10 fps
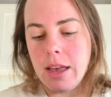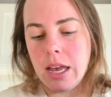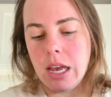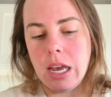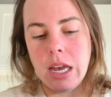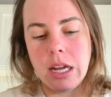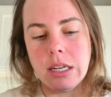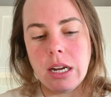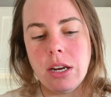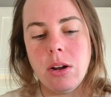
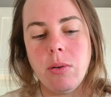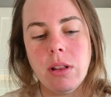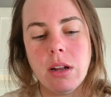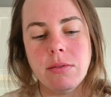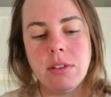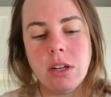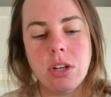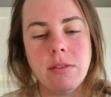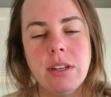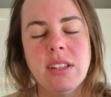And I know a lot of Dutch
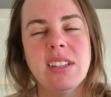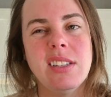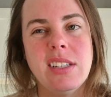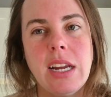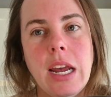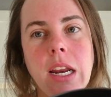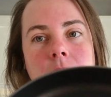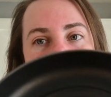ovens stain